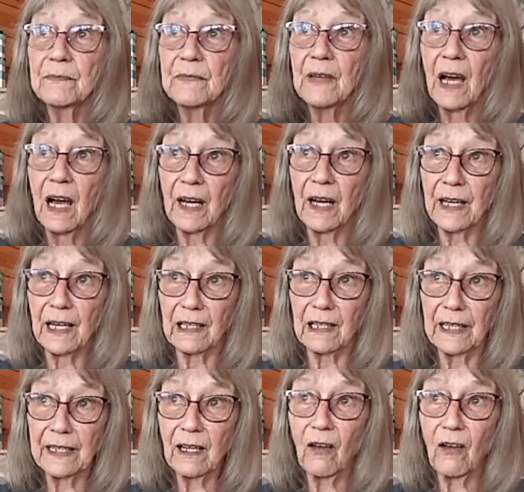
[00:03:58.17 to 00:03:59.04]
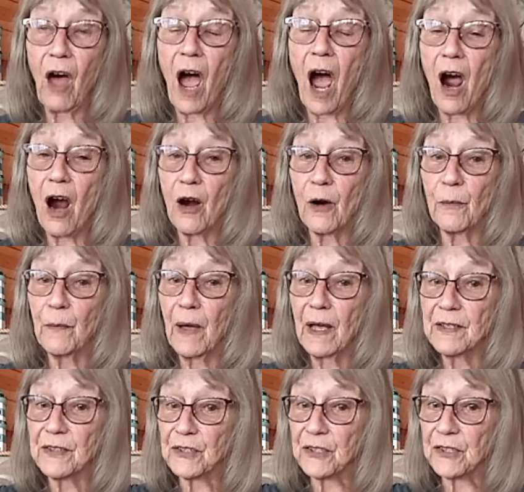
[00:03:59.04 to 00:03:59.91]
a little arm
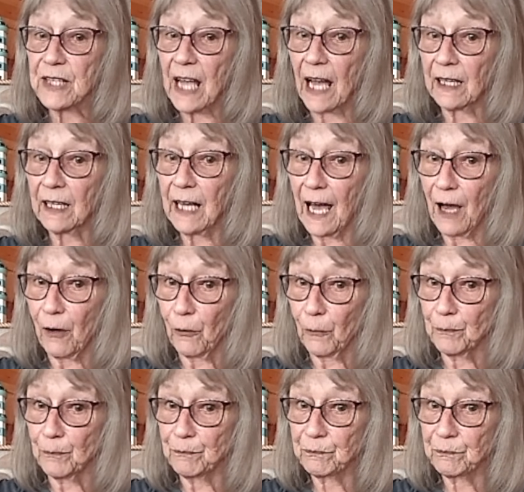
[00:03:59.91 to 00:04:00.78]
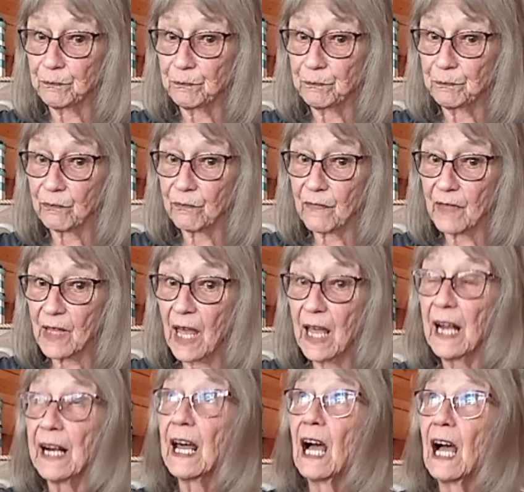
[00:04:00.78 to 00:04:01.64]
stuck out.
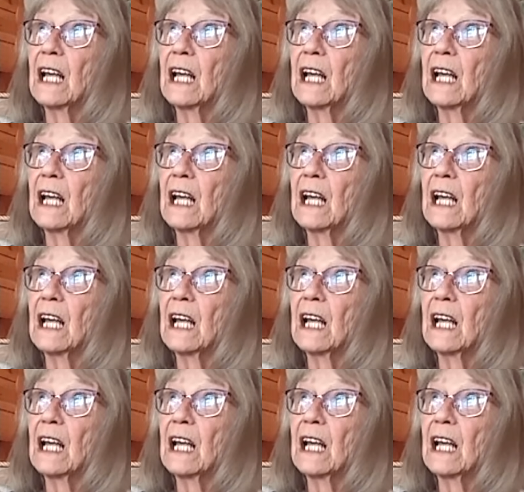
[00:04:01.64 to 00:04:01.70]
And I